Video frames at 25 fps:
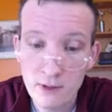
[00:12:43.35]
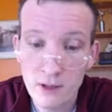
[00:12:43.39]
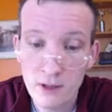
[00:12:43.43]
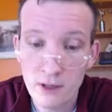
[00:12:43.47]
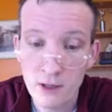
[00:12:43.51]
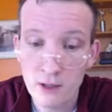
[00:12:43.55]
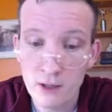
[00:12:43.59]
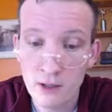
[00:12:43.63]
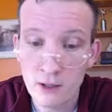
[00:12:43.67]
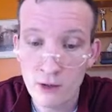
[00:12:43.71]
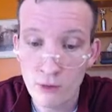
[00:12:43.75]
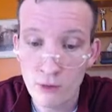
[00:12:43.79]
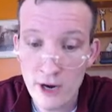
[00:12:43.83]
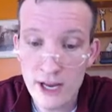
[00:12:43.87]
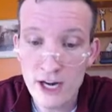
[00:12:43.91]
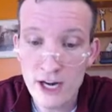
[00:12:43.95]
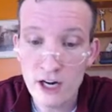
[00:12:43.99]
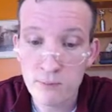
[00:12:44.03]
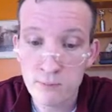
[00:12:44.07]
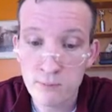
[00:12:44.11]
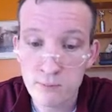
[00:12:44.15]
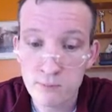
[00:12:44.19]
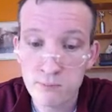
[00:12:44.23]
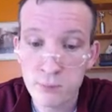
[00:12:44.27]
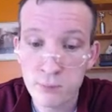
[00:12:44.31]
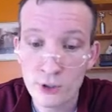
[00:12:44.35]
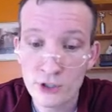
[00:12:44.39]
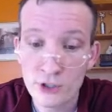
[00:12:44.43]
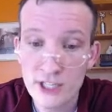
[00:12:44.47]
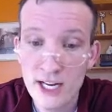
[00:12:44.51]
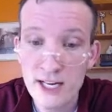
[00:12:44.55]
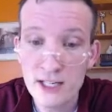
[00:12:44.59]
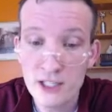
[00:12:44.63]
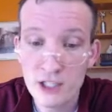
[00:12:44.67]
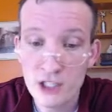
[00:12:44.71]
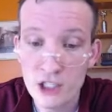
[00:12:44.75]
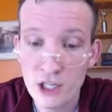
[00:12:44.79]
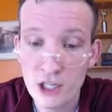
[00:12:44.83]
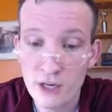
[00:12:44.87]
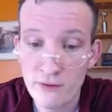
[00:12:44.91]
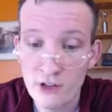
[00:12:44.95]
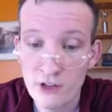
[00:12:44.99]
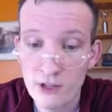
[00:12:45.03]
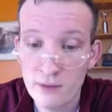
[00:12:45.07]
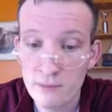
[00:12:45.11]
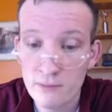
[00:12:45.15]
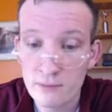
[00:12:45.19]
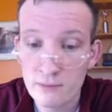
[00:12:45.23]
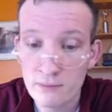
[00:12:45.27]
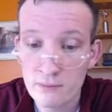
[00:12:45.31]
a greater percentage of
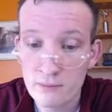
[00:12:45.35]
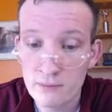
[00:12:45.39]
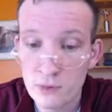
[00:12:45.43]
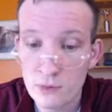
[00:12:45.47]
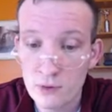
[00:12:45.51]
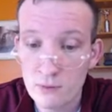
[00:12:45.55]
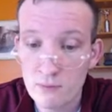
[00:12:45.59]
them,